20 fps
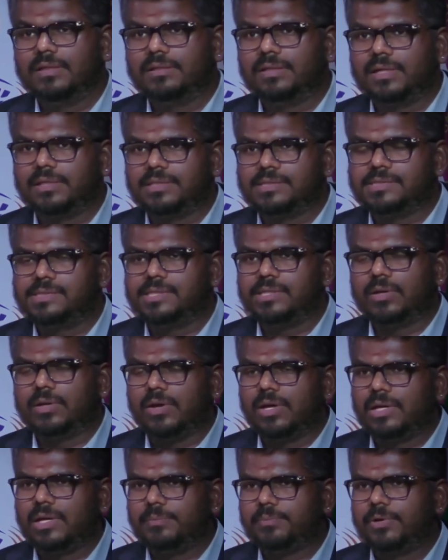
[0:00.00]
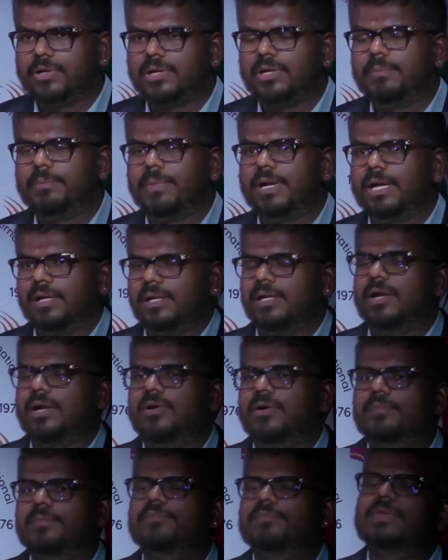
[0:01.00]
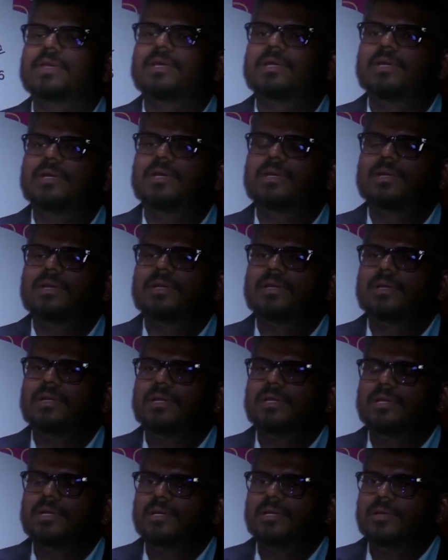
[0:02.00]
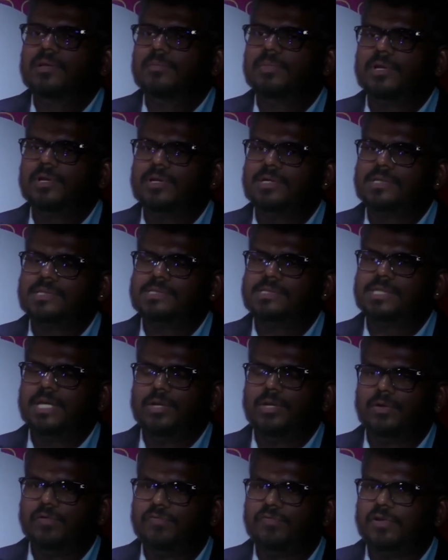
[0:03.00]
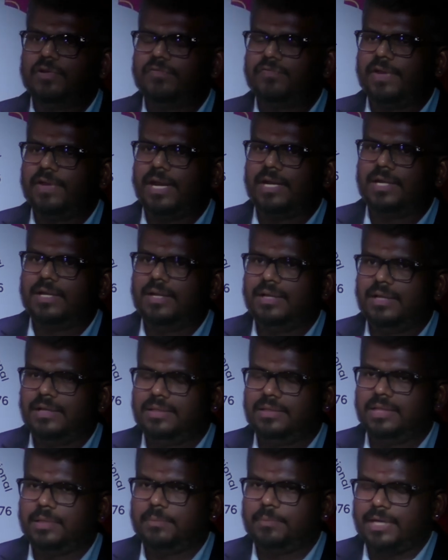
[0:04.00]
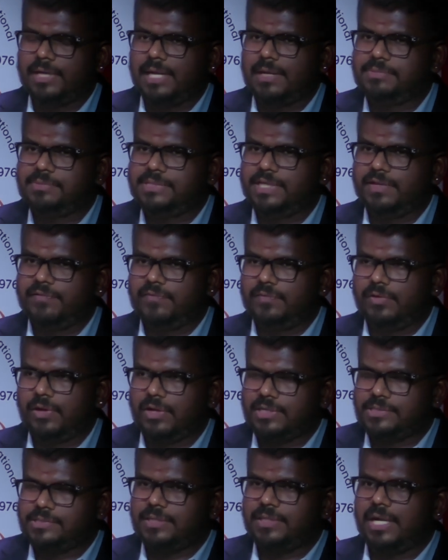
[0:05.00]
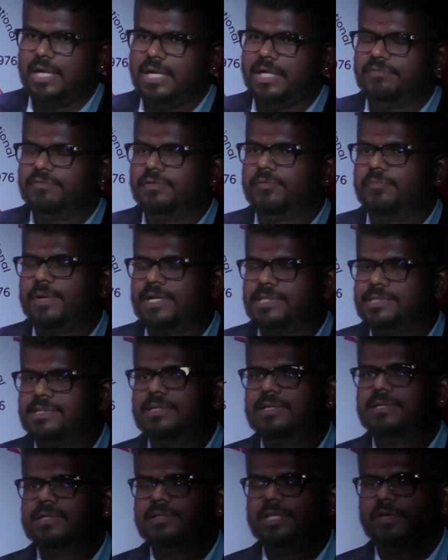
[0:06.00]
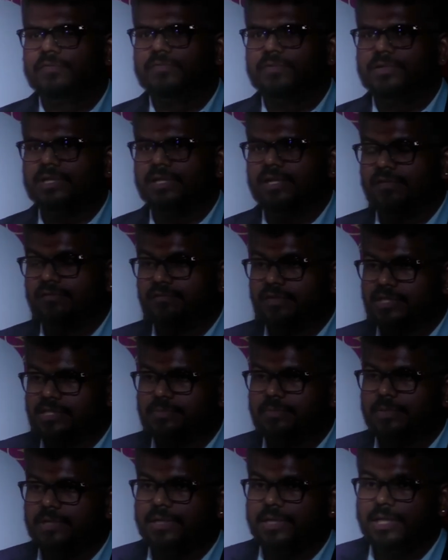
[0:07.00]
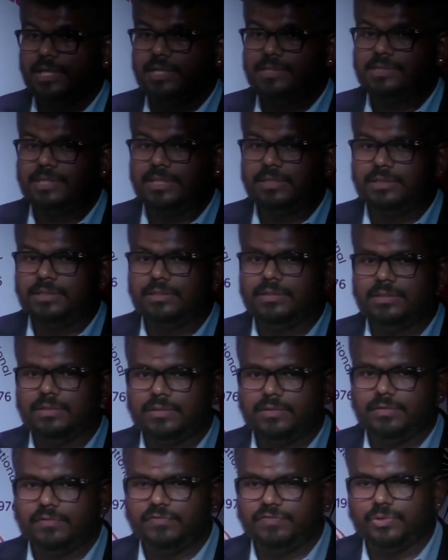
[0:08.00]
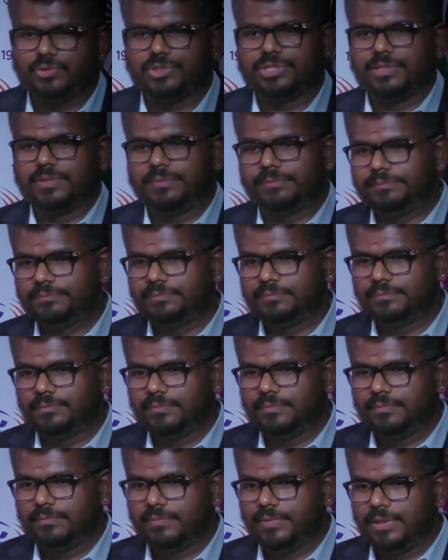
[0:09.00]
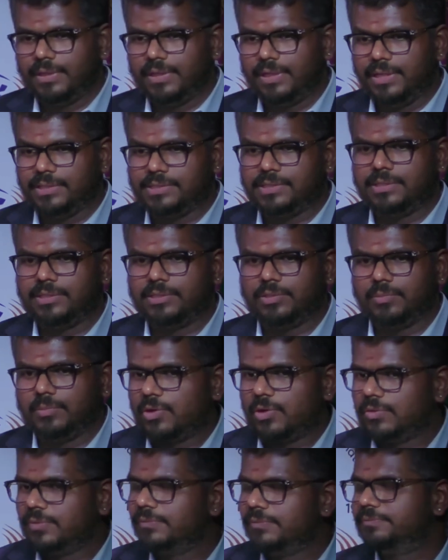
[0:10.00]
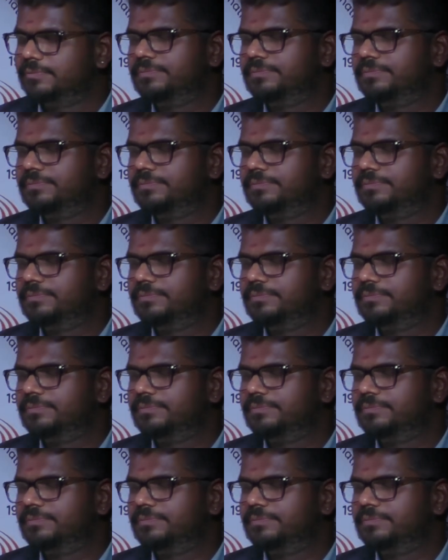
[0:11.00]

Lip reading: That is the all-important battleground, because they know for a fact that perhaps they have lost the narrative of the present, therefore their investment is in the future. It's in tomorrow.